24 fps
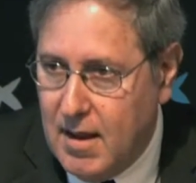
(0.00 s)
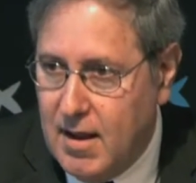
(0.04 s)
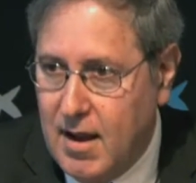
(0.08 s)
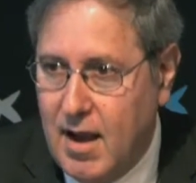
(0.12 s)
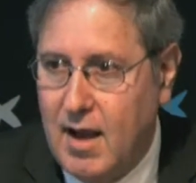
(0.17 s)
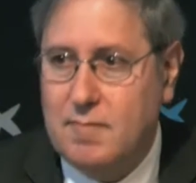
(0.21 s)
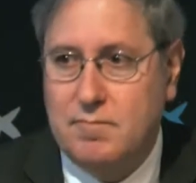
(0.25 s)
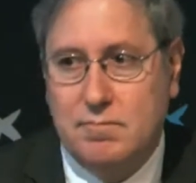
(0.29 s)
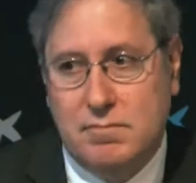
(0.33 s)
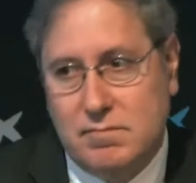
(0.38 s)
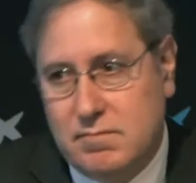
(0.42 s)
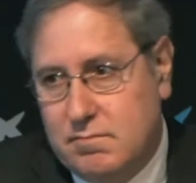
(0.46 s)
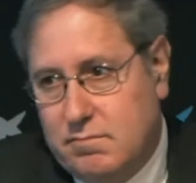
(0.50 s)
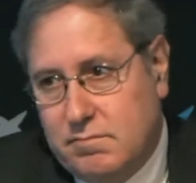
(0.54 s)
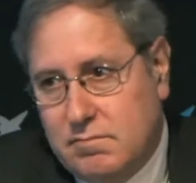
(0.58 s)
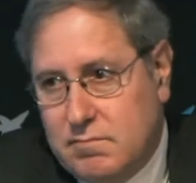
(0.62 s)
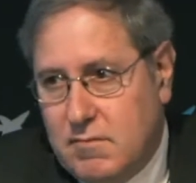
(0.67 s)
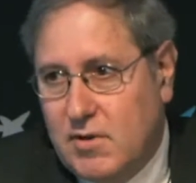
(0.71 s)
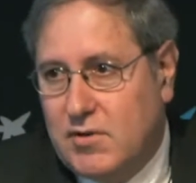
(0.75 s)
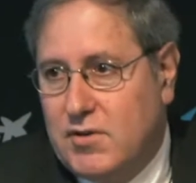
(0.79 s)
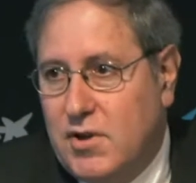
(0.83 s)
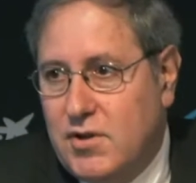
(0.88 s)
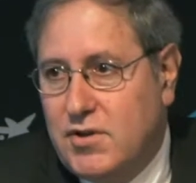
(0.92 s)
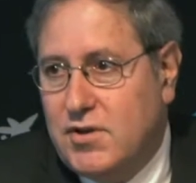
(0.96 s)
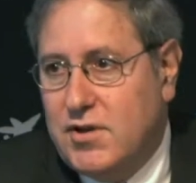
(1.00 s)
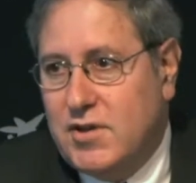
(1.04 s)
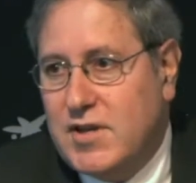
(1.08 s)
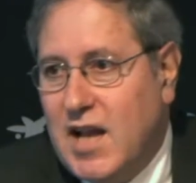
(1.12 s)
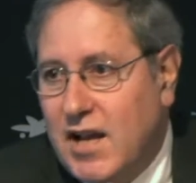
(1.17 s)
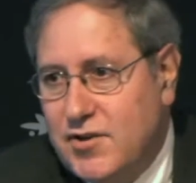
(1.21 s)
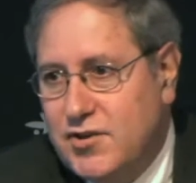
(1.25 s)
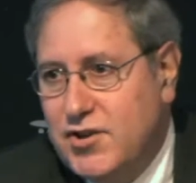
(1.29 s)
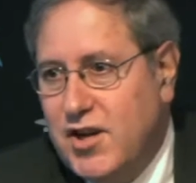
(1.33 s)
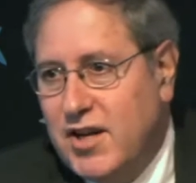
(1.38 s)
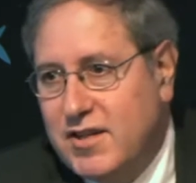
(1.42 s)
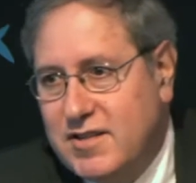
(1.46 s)
and teachers
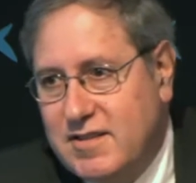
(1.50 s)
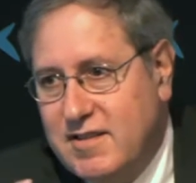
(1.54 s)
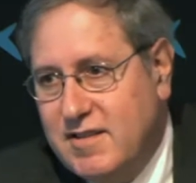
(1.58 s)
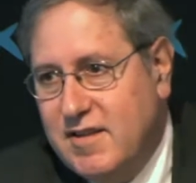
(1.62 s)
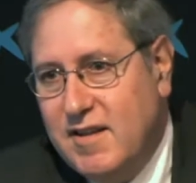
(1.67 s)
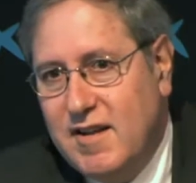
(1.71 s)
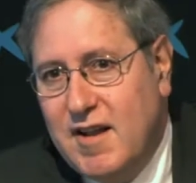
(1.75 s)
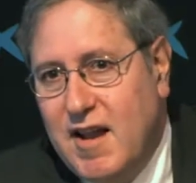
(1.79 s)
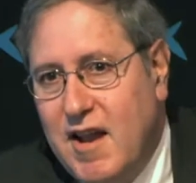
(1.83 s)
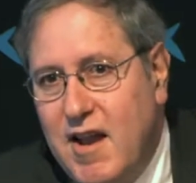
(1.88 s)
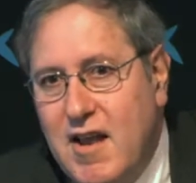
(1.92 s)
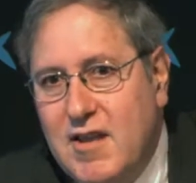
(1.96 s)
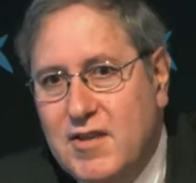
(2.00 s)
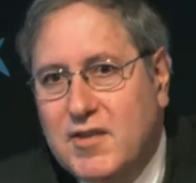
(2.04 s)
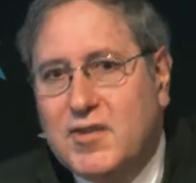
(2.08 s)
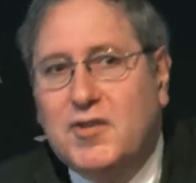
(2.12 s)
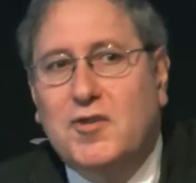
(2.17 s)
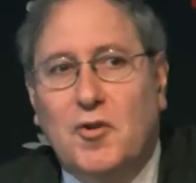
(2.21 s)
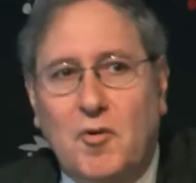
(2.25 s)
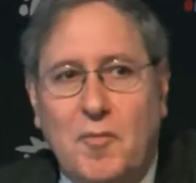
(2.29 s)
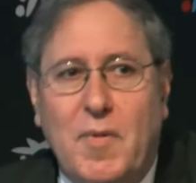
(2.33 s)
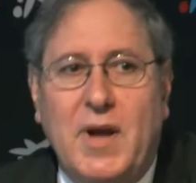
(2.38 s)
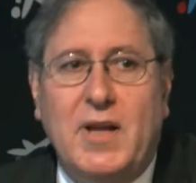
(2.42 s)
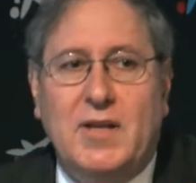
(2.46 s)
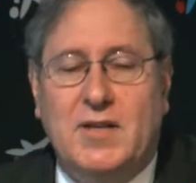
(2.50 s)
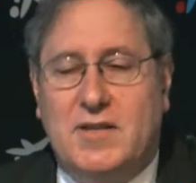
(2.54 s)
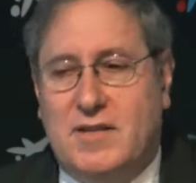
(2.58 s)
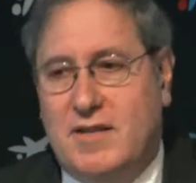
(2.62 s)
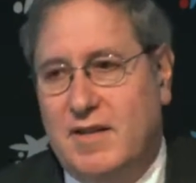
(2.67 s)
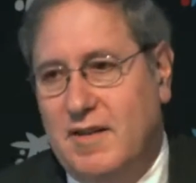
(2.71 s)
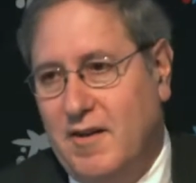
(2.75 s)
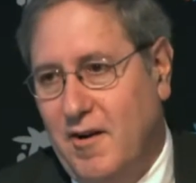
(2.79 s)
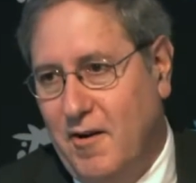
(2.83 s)
are just instruments